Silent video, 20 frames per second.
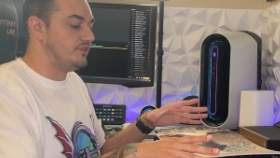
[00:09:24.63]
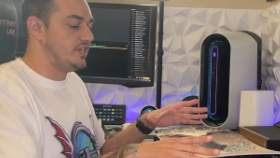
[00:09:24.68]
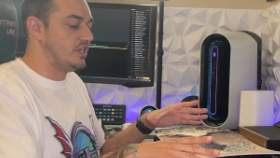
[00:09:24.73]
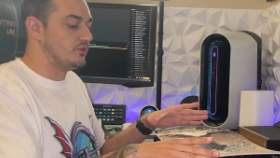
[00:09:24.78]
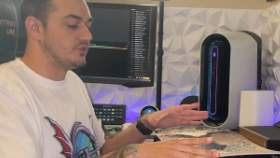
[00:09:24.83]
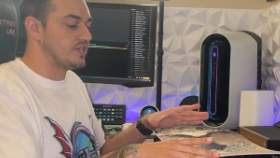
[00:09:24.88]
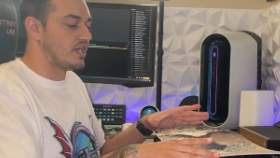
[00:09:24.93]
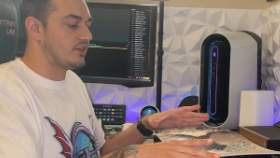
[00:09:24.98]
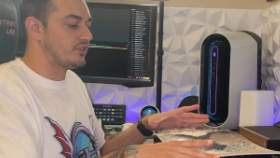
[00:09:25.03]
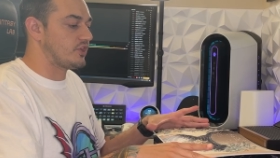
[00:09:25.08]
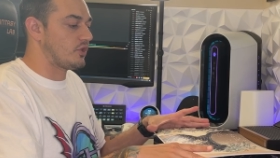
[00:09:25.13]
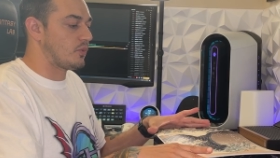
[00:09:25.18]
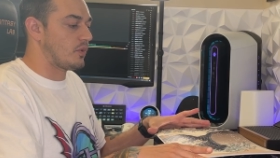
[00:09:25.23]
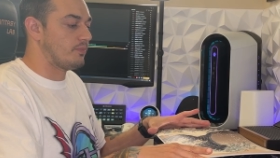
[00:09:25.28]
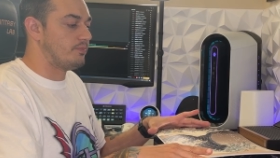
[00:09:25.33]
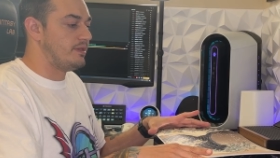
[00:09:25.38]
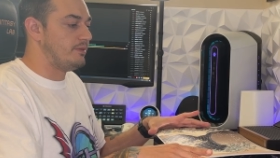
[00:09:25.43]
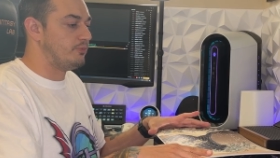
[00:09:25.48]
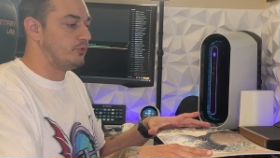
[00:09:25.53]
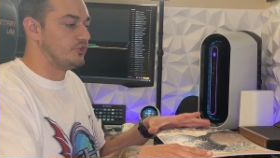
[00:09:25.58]
videos out there where
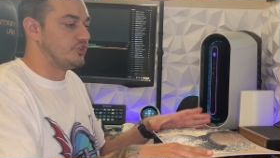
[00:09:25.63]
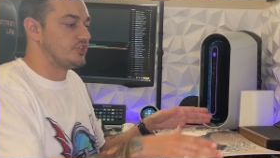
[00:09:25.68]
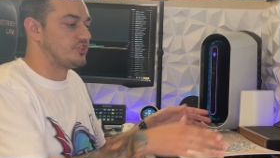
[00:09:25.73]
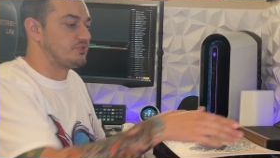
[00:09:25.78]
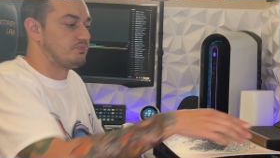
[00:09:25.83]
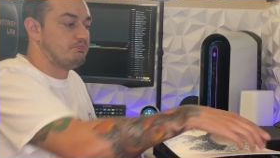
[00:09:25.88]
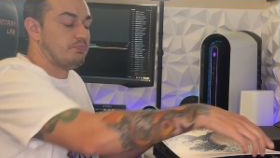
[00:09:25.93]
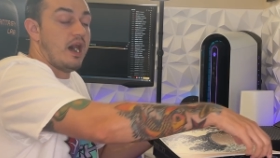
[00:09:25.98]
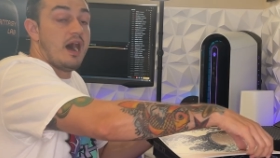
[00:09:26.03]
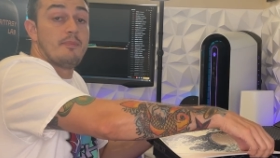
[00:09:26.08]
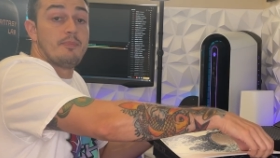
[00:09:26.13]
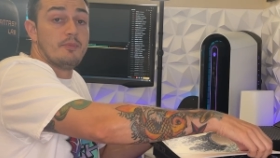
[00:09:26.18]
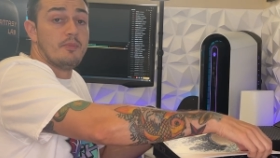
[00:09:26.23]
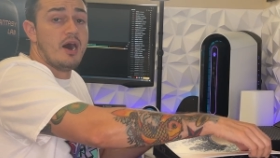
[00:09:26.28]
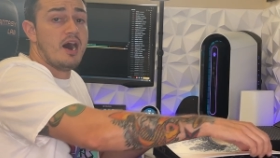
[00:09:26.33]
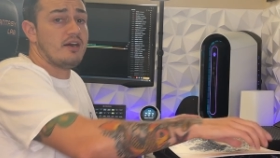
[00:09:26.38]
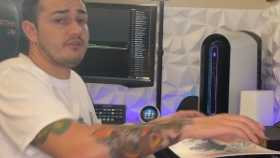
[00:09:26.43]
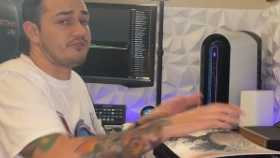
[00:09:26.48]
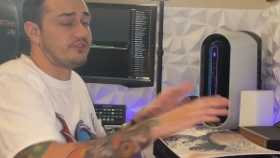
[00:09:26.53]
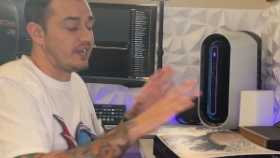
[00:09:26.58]
people just pop them
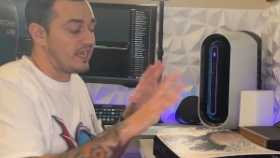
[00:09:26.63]
off